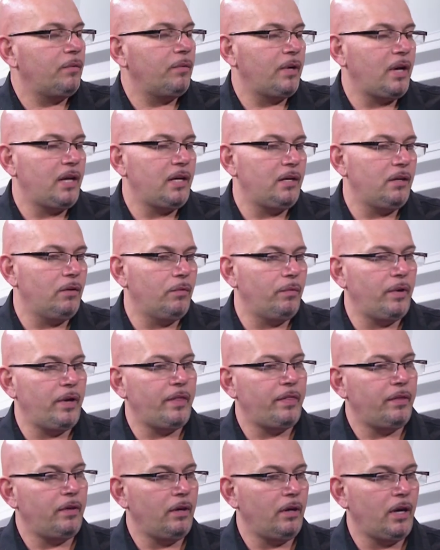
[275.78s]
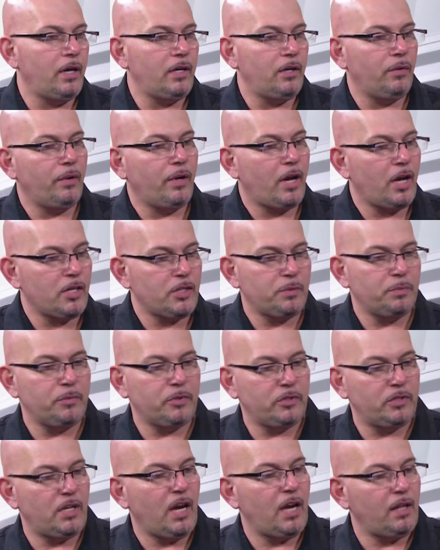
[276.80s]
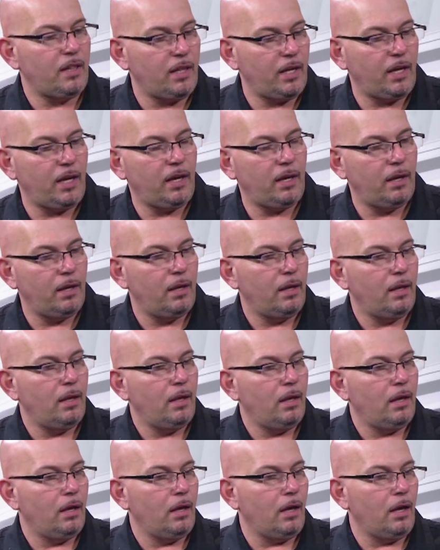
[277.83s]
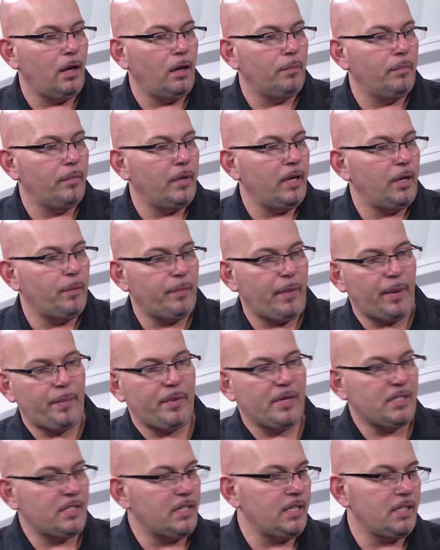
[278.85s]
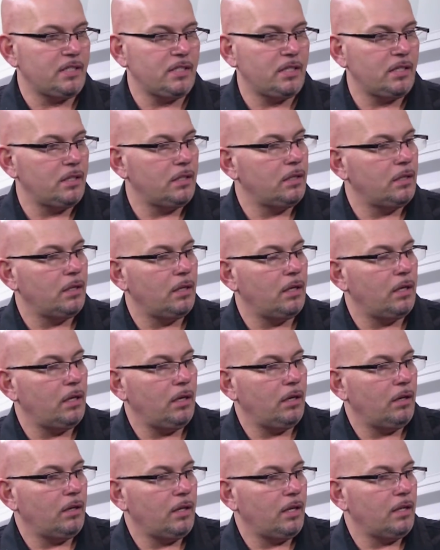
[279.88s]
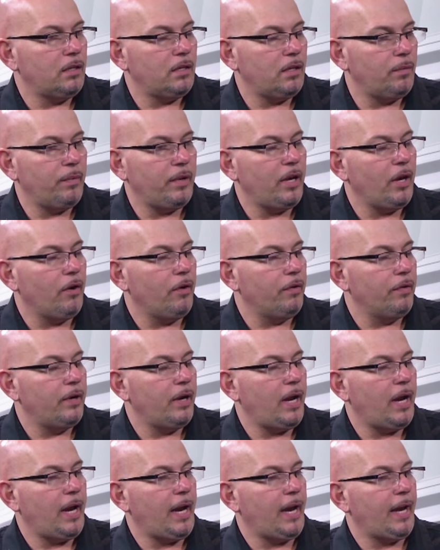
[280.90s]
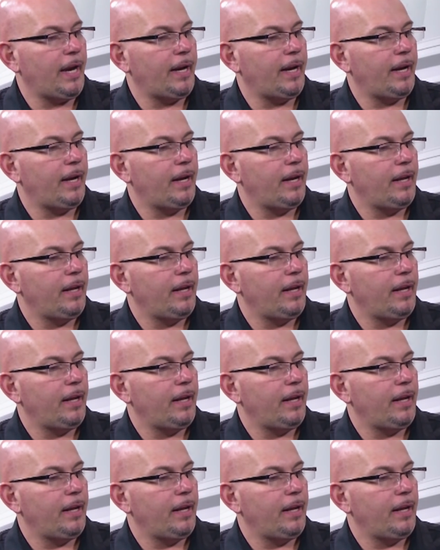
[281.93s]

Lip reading: when I deal with, you know, I deal with customers daily in my business, you know, that we own, and